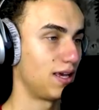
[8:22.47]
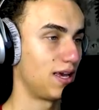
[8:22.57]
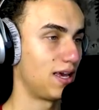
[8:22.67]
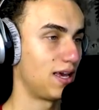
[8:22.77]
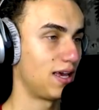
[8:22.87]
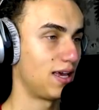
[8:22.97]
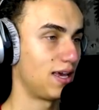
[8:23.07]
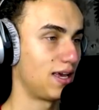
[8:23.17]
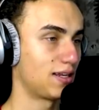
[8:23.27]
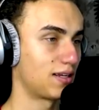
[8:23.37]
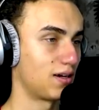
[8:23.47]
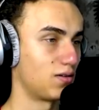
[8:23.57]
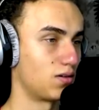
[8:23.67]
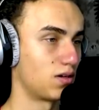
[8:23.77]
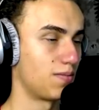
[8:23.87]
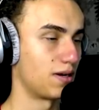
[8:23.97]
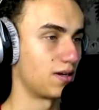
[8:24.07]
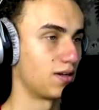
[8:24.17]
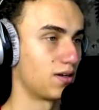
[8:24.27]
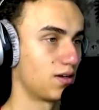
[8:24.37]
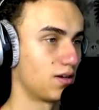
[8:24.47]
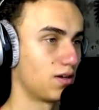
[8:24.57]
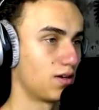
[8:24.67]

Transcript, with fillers: And we're gonna do this, Josh, go. together.